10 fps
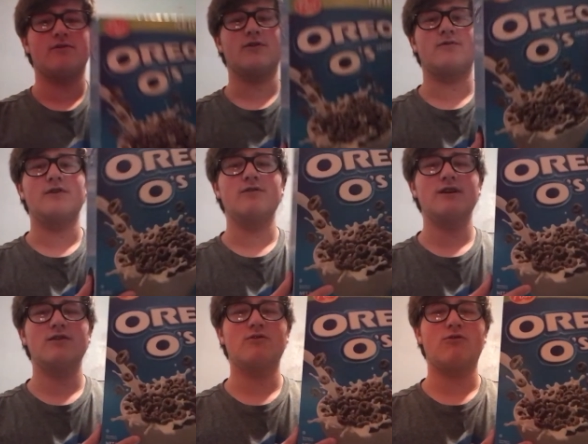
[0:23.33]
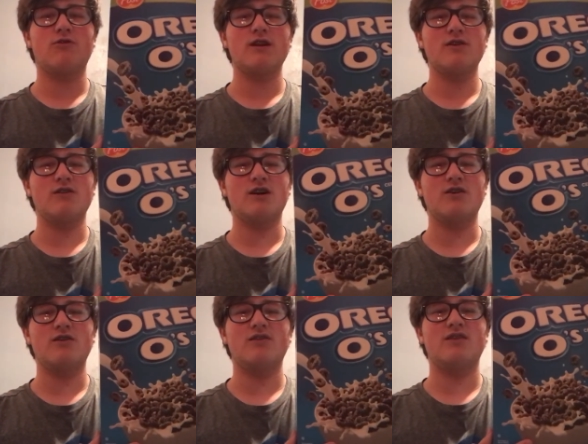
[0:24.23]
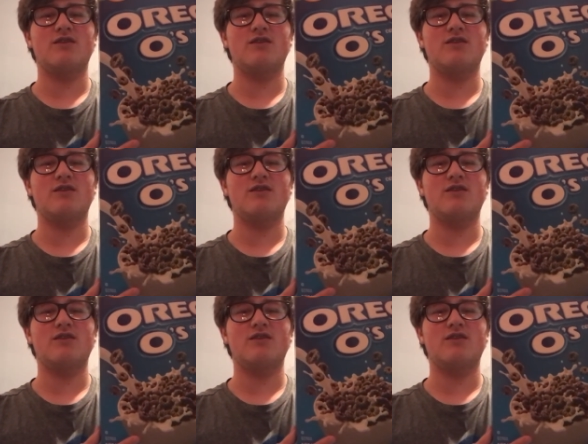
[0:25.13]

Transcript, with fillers: reviewing Oreo O's